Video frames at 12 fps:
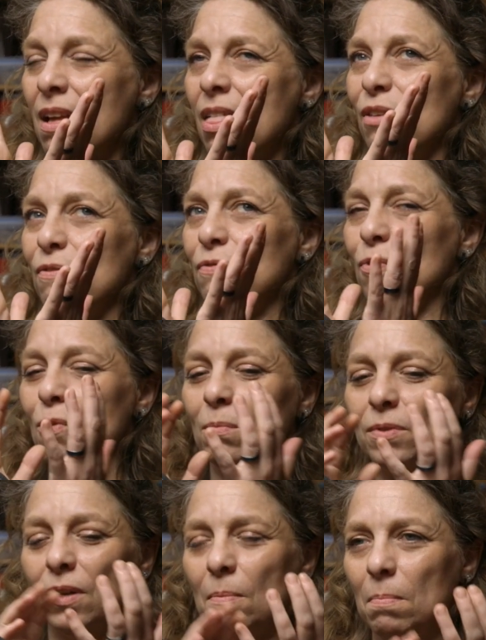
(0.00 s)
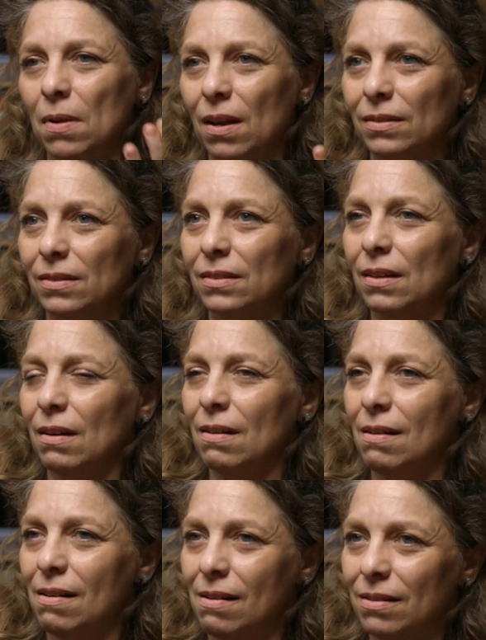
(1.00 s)
that forms our blood, our
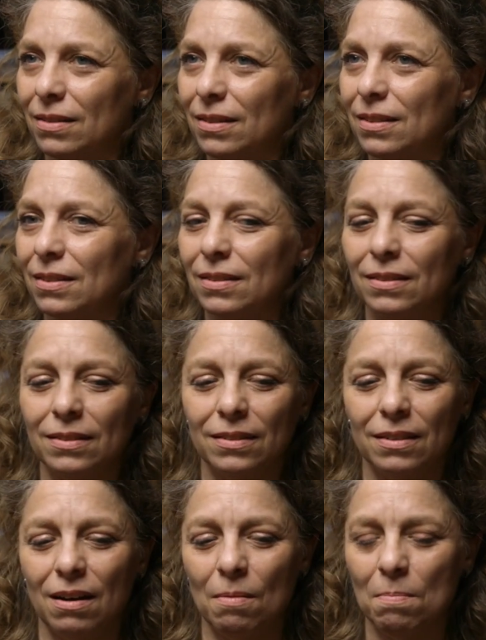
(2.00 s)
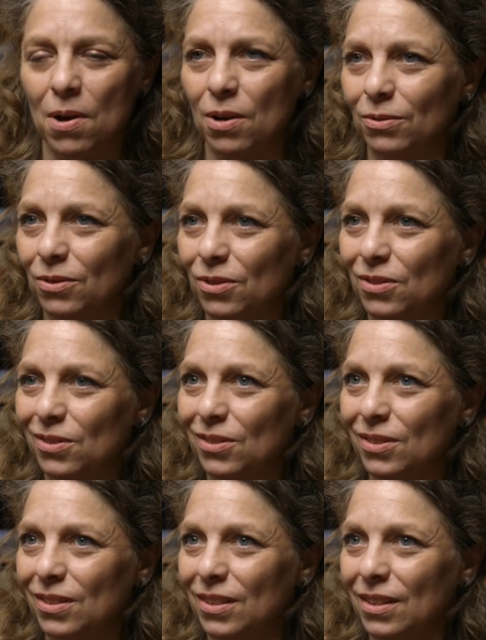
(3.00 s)
heart, our bones,
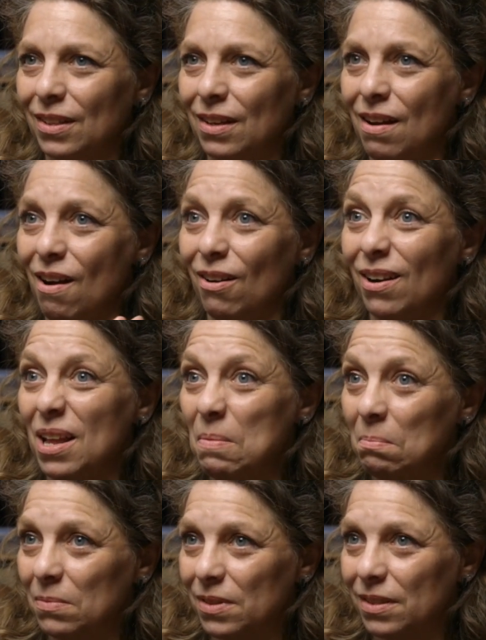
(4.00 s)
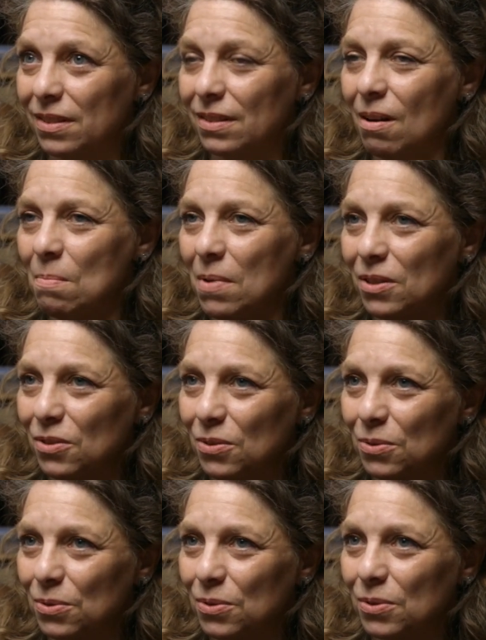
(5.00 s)
our limbs, our
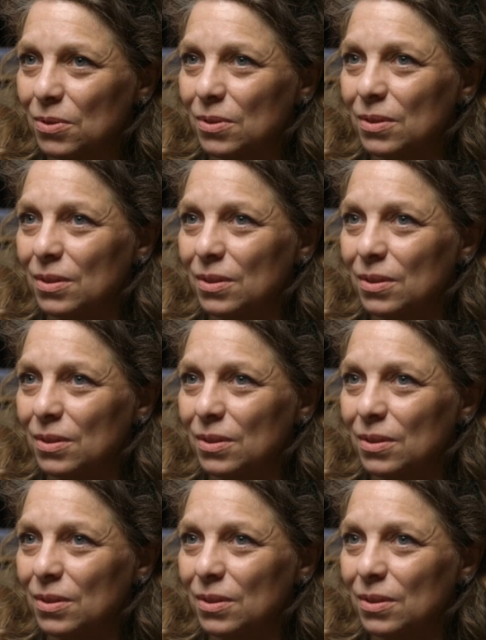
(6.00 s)
muscles,